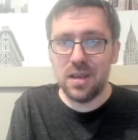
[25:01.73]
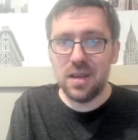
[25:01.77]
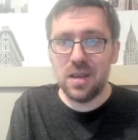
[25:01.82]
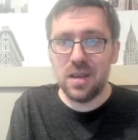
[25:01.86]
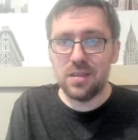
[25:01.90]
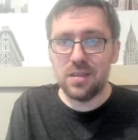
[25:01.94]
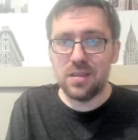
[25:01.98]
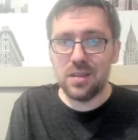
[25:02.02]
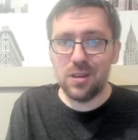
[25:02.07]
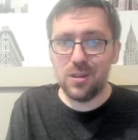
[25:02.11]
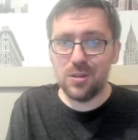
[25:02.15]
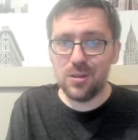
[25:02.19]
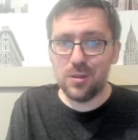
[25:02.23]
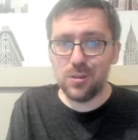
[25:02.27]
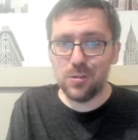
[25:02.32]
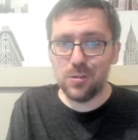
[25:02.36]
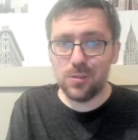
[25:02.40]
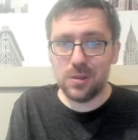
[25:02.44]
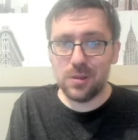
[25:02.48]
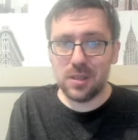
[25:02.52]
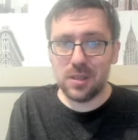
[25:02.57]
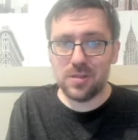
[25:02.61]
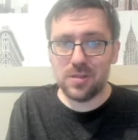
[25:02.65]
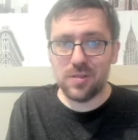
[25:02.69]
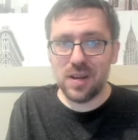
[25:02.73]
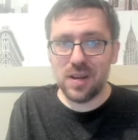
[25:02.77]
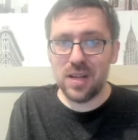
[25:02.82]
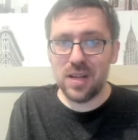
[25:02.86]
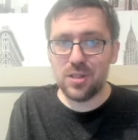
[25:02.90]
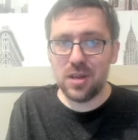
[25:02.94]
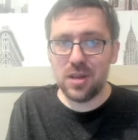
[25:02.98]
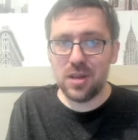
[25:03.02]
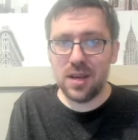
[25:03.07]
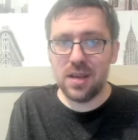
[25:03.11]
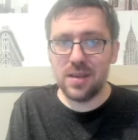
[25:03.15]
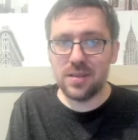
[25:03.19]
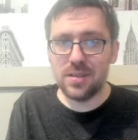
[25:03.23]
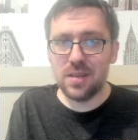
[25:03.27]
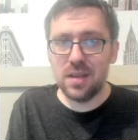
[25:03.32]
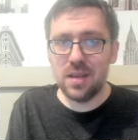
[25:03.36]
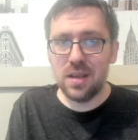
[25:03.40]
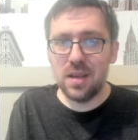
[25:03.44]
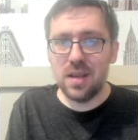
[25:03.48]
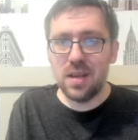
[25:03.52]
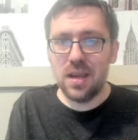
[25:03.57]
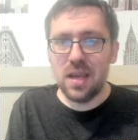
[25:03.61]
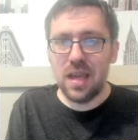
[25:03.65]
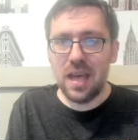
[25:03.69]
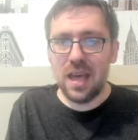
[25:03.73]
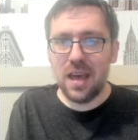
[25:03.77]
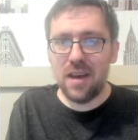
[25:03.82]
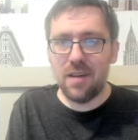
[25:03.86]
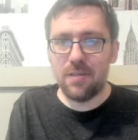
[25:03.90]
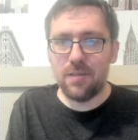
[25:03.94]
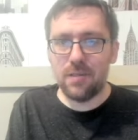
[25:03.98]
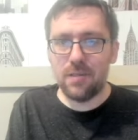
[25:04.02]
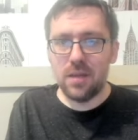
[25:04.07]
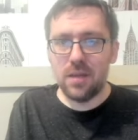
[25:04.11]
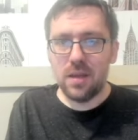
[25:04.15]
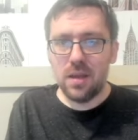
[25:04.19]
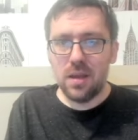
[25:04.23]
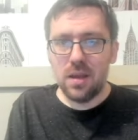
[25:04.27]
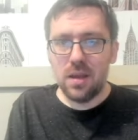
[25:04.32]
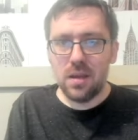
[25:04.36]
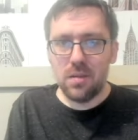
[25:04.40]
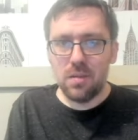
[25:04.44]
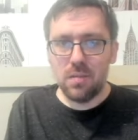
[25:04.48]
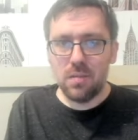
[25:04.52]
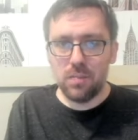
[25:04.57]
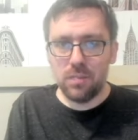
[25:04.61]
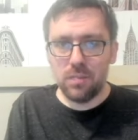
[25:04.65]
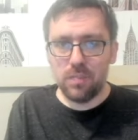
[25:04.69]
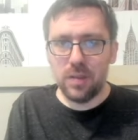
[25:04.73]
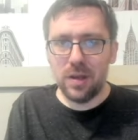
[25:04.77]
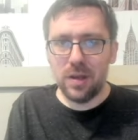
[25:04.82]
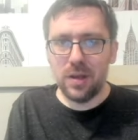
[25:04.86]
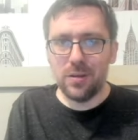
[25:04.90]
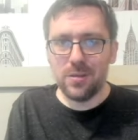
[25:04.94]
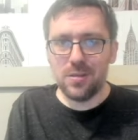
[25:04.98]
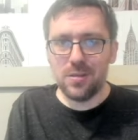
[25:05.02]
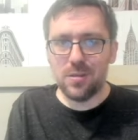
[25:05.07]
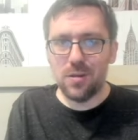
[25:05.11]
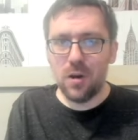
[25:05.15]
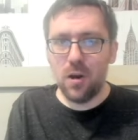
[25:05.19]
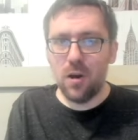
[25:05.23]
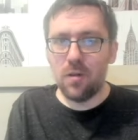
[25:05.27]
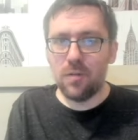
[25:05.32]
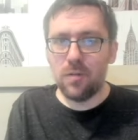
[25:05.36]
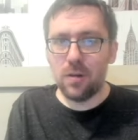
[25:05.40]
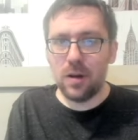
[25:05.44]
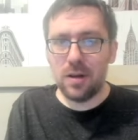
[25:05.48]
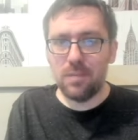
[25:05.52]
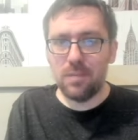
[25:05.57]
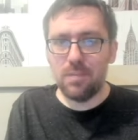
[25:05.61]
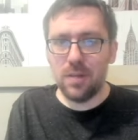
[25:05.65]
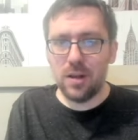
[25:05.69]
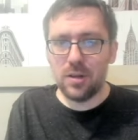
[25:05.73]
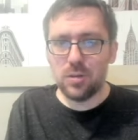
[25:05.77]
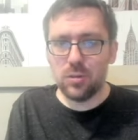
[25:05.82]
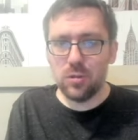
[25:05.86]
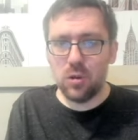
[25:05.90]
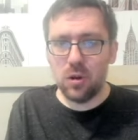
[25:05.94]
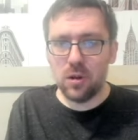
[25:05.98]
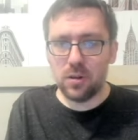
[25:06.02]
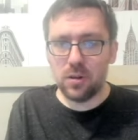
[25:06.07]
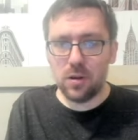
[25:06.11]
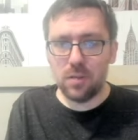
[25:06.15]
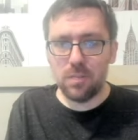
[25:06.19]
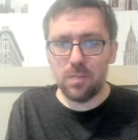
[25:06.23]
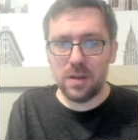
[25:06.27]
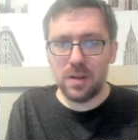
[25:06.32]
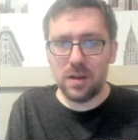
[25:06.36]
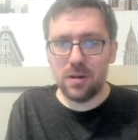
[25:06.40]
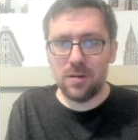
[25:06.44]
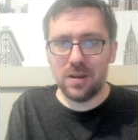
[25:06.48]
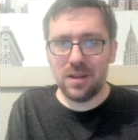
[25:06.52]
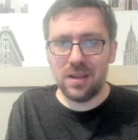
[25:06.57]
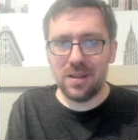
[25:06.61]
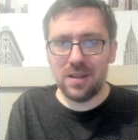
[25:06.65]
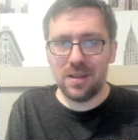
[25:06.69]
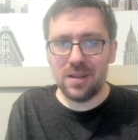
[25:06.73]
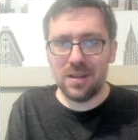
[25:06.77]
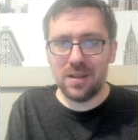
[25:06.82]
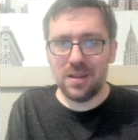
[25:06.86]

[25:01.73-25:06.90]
the issues with this franchise have built over a much longer period.